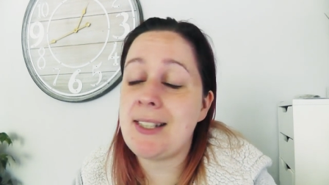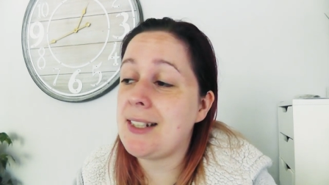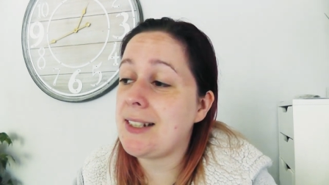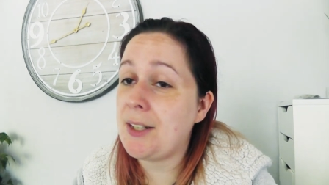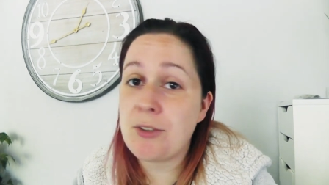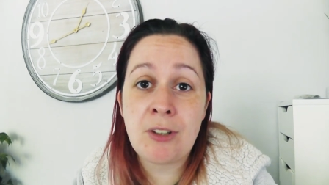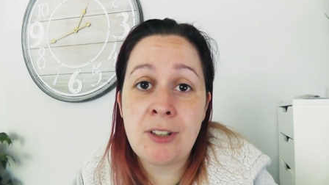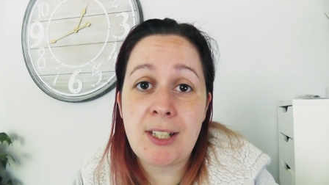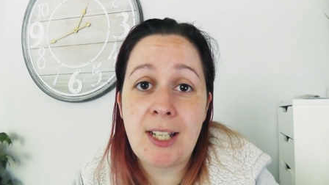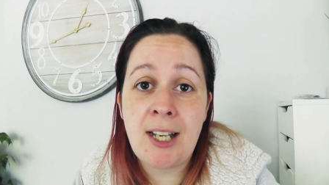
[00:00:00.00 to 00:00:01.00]
It is now
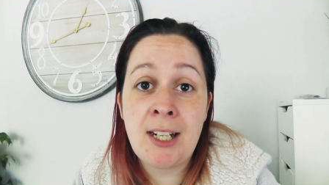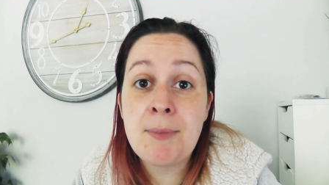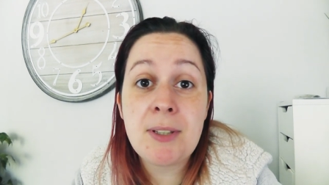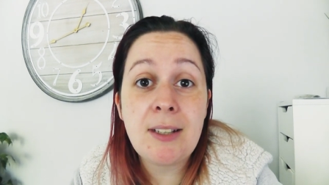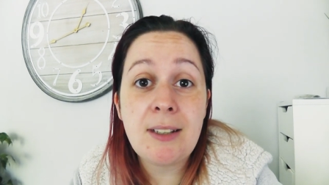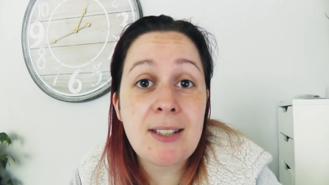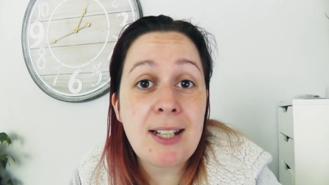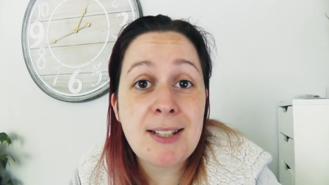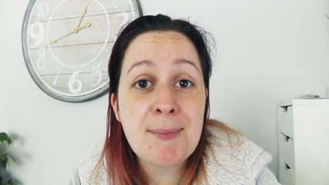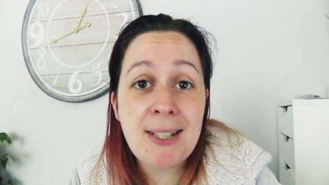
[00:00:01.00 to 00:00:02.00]
Sunday and I'm still
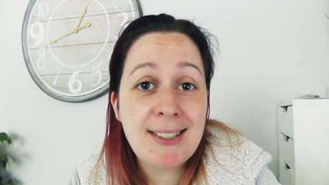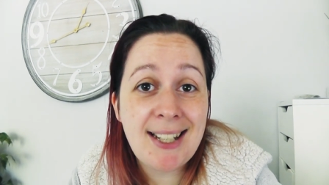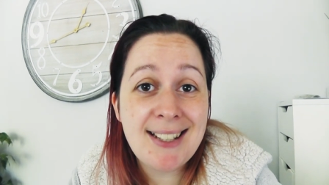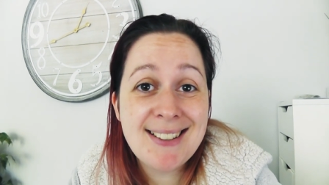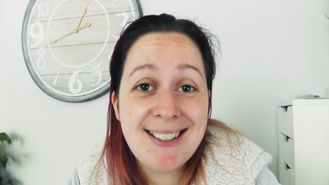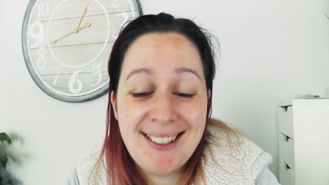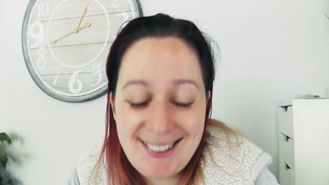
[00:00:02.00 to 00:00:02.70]
sat at my desk.